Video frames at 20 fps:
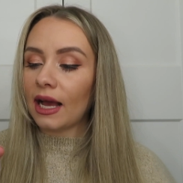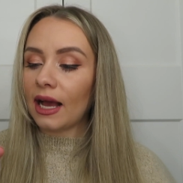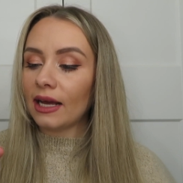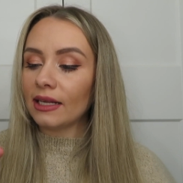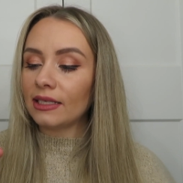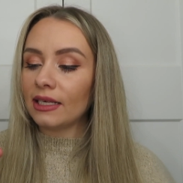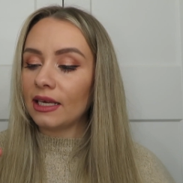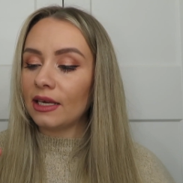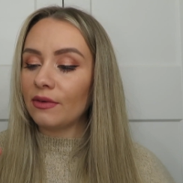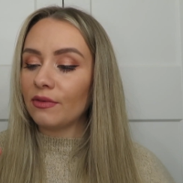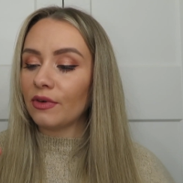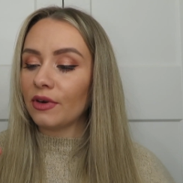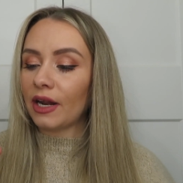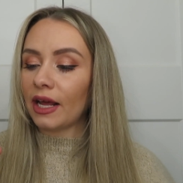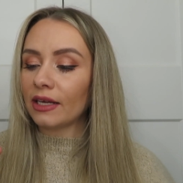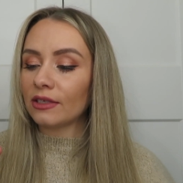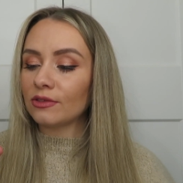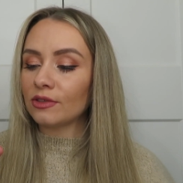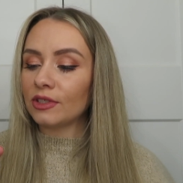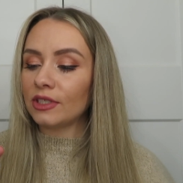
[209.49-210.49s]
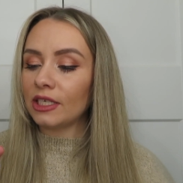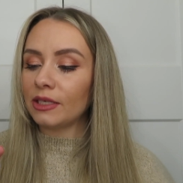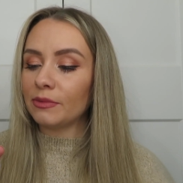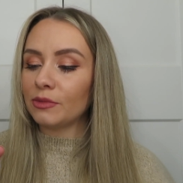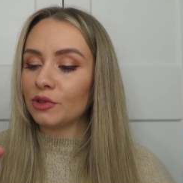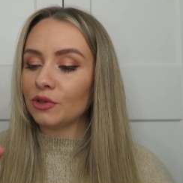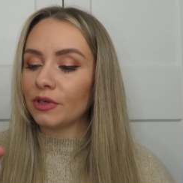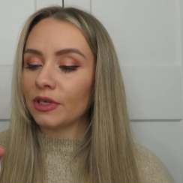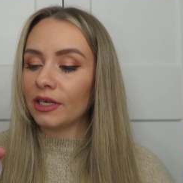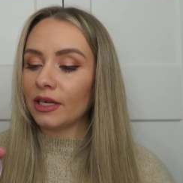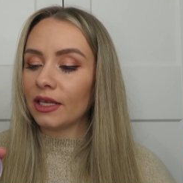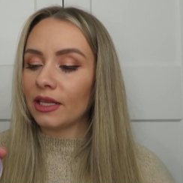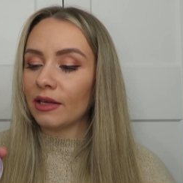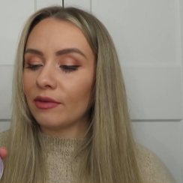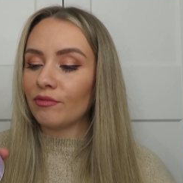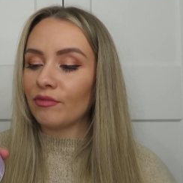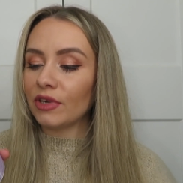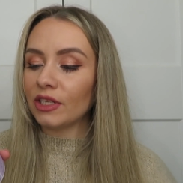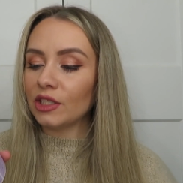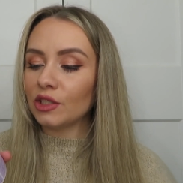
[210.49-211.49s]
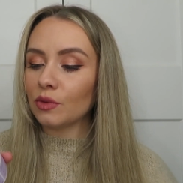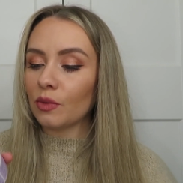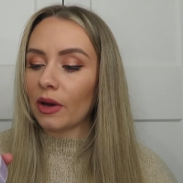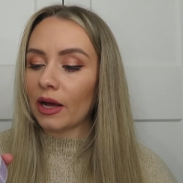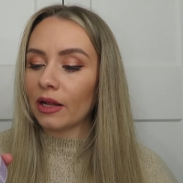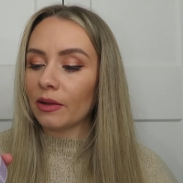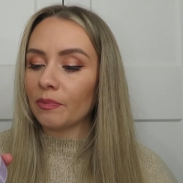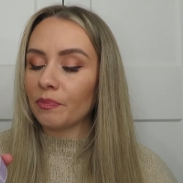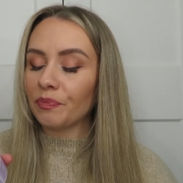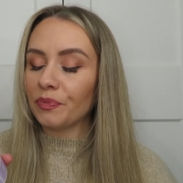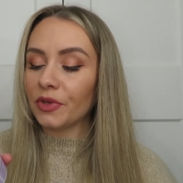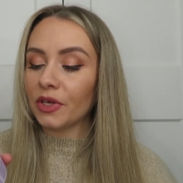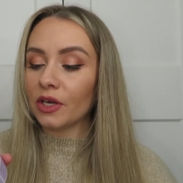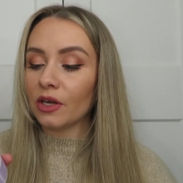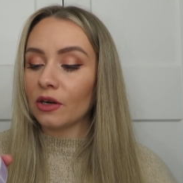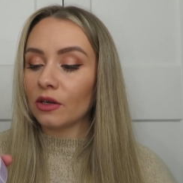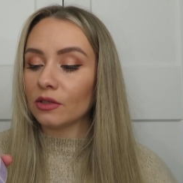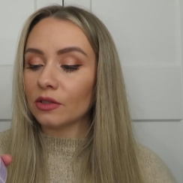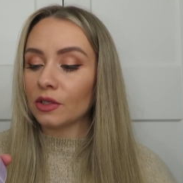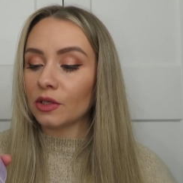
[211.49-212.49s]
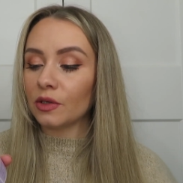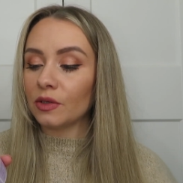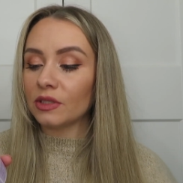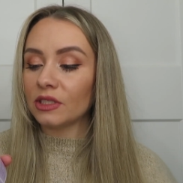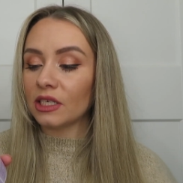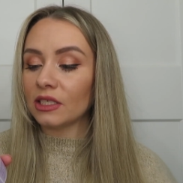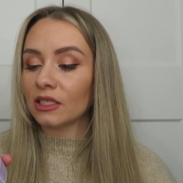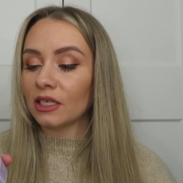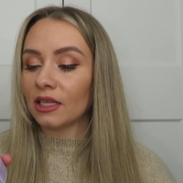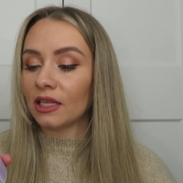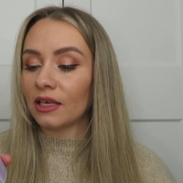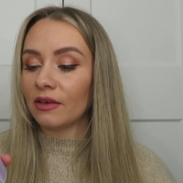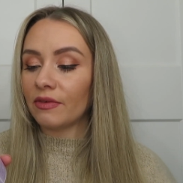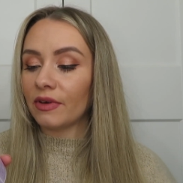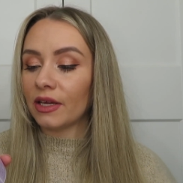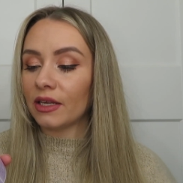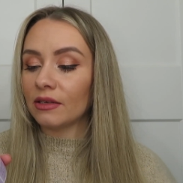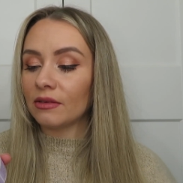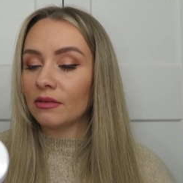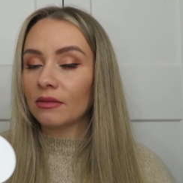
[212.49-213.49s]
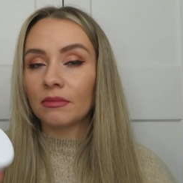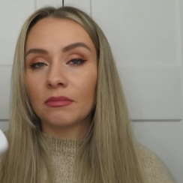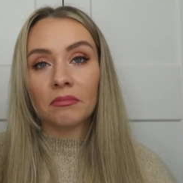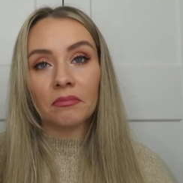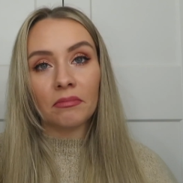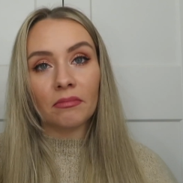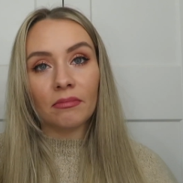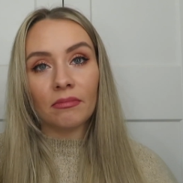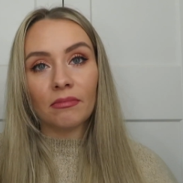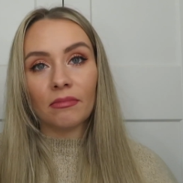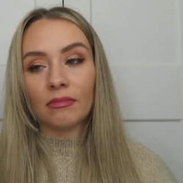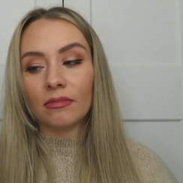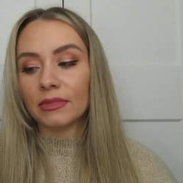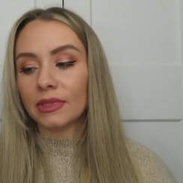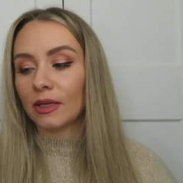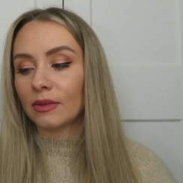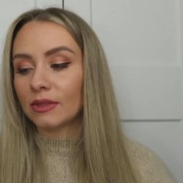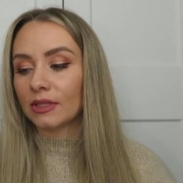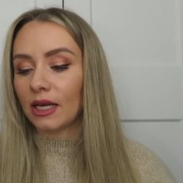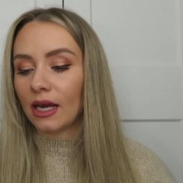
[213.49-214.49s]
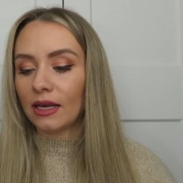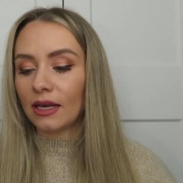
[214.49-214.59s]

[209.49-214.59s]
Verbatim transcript: Add heat for an extra deep treat and then rinse well. You can also use it as a leave-in. Sounds